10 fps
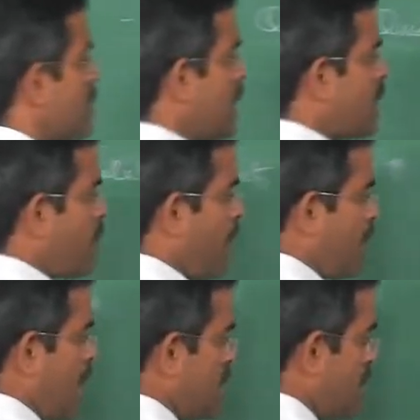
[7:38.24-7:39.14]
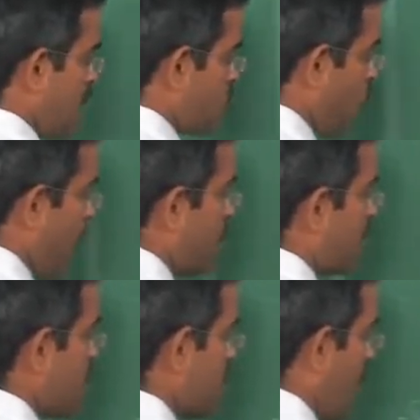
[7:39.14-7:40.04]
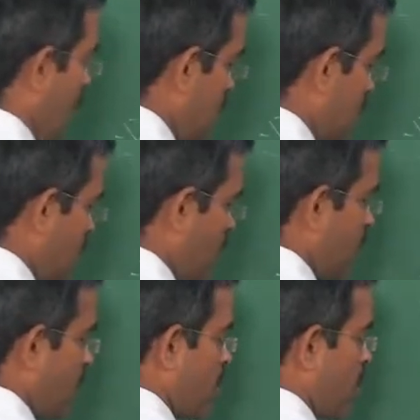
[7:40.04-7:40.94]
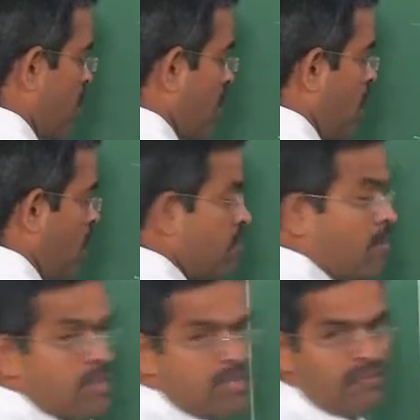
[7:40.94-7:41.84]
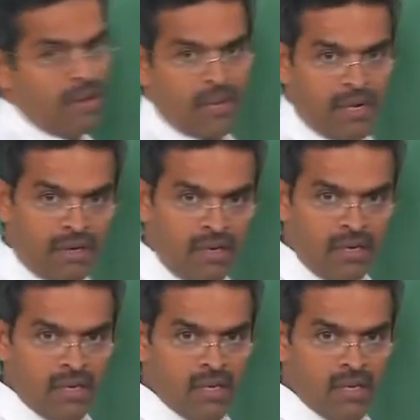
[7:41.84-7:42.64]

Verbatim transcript: the deck fabrication has to wait until the column members are fabricated,